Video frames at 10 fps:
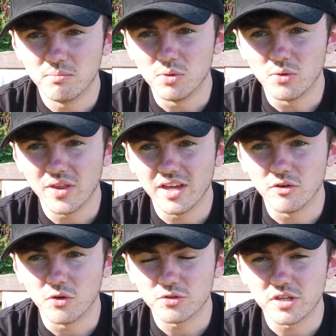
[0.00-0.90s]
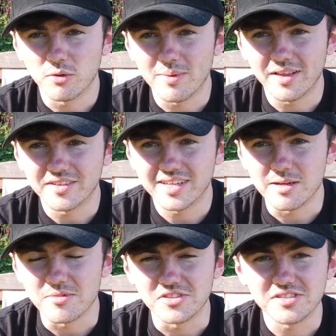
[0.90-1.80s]
but they're also about the
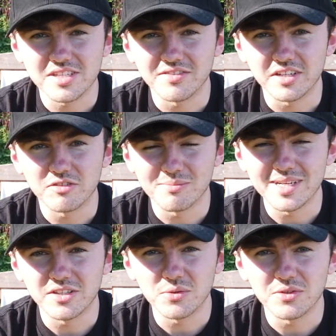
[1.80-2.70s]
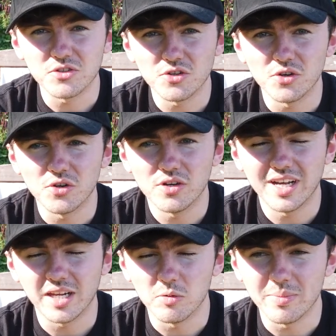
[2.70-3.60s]
same as a Civic for me to insure,
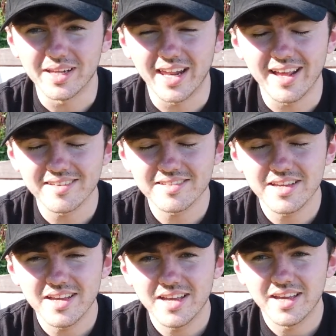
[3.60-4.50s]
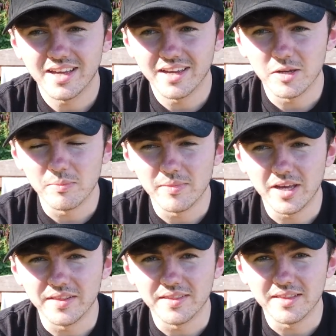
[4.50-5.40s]
a little bit less,
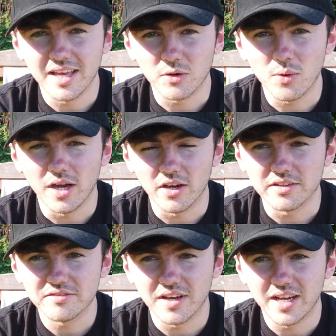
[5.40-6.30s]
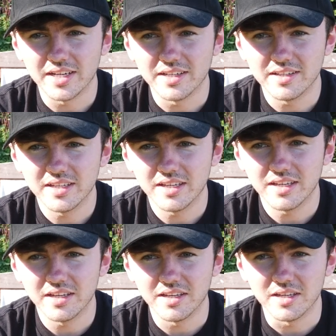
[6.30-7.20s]
and they're quite hard to find.
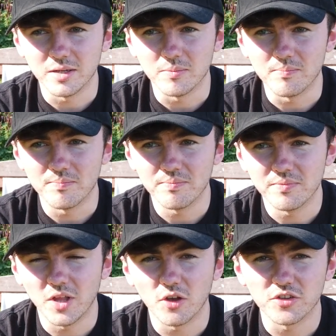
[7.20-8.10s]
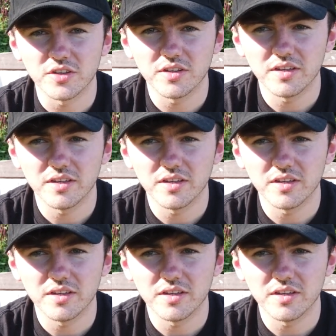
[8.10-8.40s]
Not as,